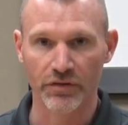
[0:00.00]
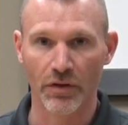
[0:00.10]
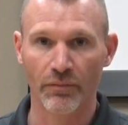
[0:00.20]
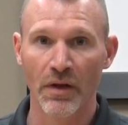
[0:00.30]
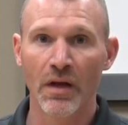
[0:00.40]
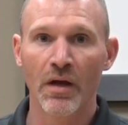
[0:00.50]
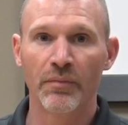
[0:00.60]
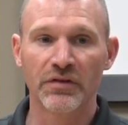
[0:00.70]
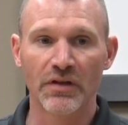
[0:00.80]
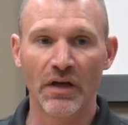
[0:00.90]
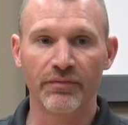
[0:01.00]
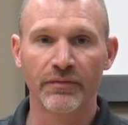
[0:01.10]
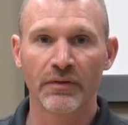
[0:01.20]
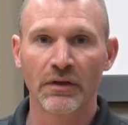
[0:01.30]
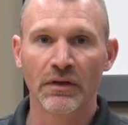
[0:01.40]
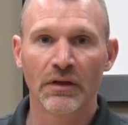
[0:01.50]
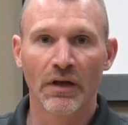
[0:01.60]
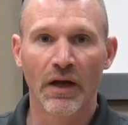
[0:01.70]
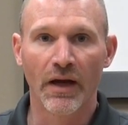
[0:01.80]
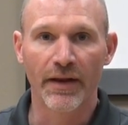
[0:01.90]
So be safe.
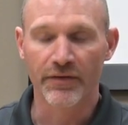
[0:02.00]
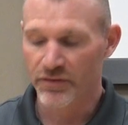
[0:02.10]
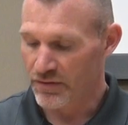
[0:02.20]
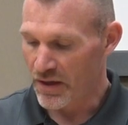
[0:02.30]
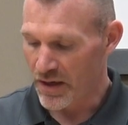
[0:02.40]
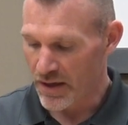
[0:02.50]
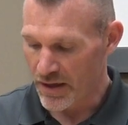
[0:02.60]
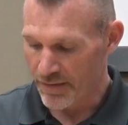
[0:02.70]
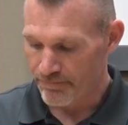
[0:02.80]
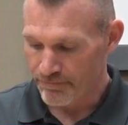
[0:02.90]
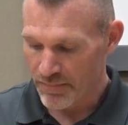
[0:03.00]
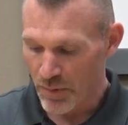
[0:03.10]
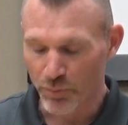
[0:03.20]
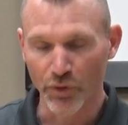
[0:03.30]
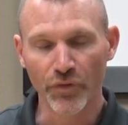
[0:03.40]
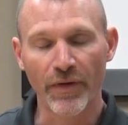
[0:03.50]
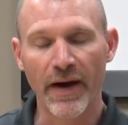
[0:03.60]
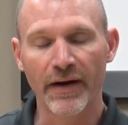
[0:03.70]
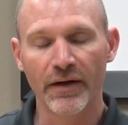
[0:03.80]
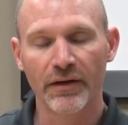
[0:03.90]
It's Blue
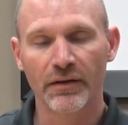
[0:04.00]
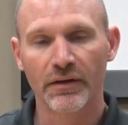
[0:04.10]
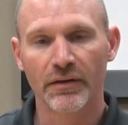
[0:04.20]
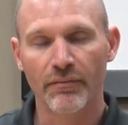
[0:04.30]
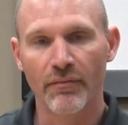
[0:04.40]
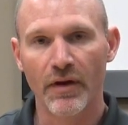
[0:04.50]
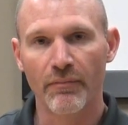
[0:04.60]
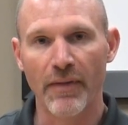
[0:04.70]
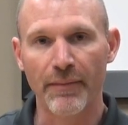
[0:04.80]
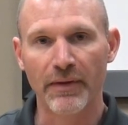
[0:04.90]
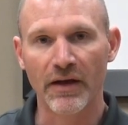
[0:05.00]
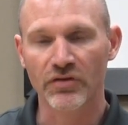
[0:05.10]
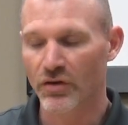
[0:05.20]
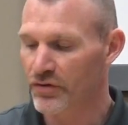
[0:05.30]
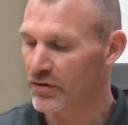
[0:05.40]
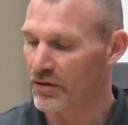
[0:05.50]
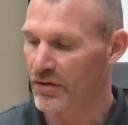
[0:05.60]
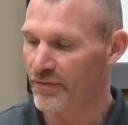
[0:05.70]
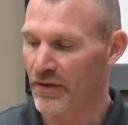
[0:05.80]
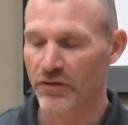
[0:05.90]
Fire, MAPP Gas
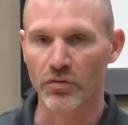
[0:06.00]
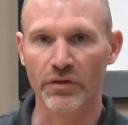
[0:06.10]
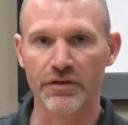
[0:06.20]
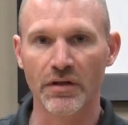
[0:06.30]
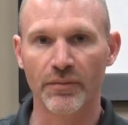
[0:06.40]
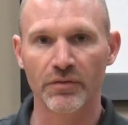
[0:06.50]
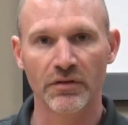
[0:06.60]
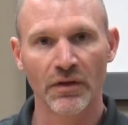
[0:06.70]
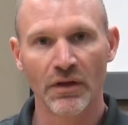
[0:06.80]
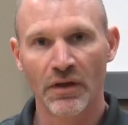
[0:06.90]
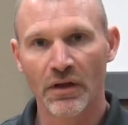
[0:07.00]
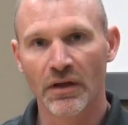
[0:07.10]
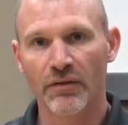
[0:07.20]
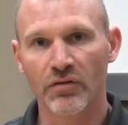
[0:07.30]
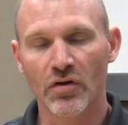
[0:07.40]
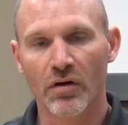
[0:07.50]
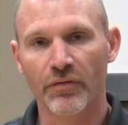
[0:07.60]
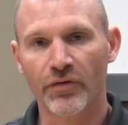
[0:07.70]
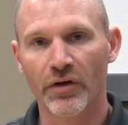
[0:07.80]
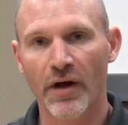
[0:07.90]
Alternative, and Torch Tips. Give us a
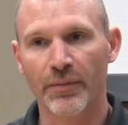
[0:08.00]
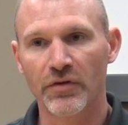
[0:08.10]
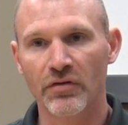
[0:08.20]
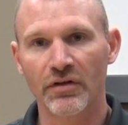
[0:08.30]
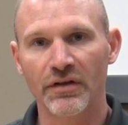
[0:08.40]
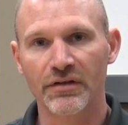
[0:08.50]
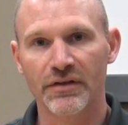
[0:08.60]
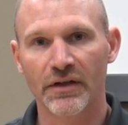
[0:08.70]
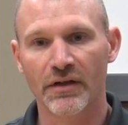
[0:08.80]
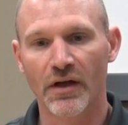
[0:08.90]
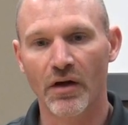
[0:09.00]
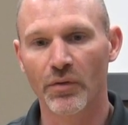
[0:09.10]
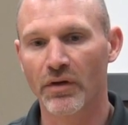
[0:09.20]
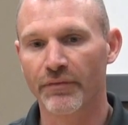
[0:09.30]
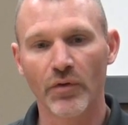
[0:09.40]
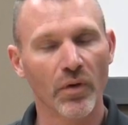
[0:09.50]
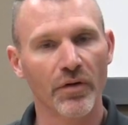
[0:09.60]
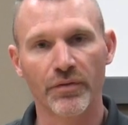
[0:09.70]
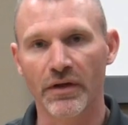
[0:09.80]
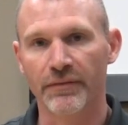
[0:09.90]
call for your opportunities, and we'd love to
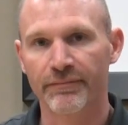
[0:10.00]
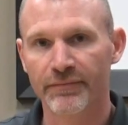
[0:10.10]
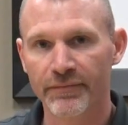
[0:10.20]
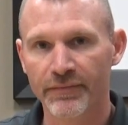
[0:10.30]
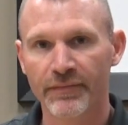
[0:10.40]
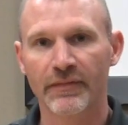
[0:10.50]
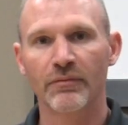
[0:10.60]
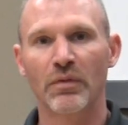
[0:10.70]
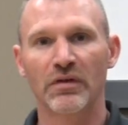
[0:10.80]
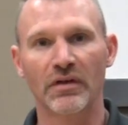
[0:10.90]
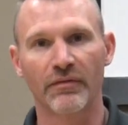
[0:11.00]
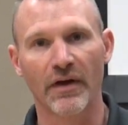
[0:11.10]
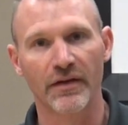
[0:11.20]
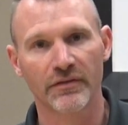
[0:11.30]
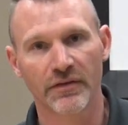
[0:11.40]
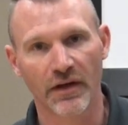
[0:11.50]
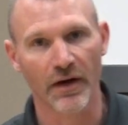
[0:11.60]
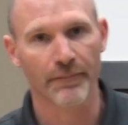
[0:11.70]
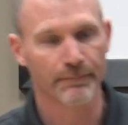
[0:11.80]
work with you. Be safe, guys. Take care.